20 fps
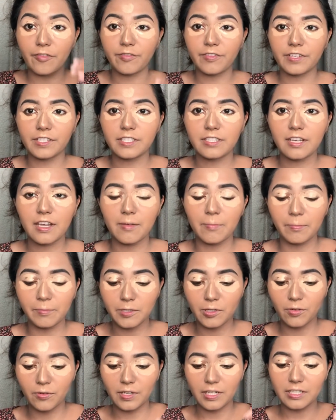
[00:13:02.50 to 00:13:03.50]
every step.
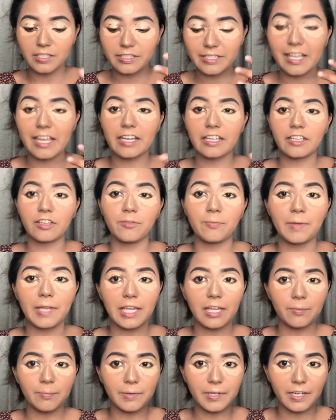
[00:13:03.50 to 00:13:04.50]
So it's setting your
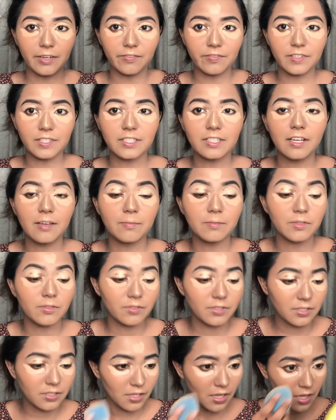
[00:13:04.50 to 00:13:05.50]
makeup in every step, so
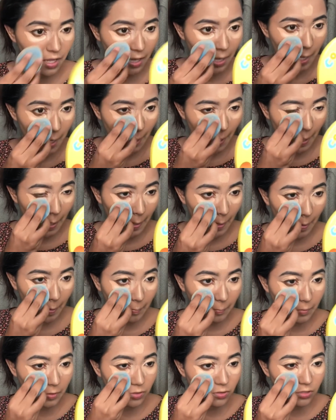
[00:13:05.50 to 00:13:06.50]
it's
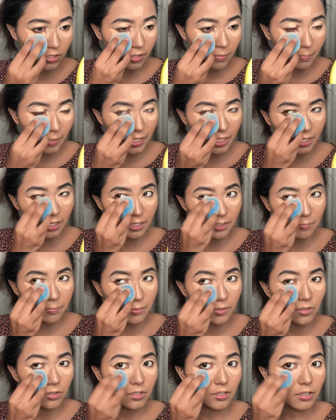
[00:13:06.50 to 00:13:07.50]
usually making it
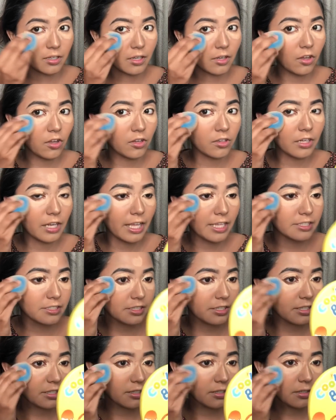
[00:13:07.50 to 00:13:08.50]
more
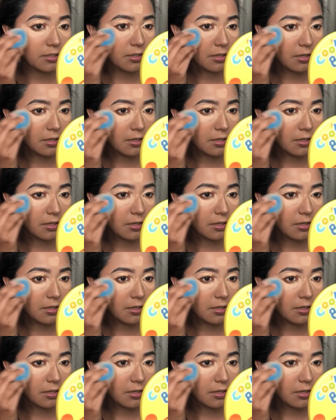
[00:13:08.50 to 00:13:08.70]
long-lasting.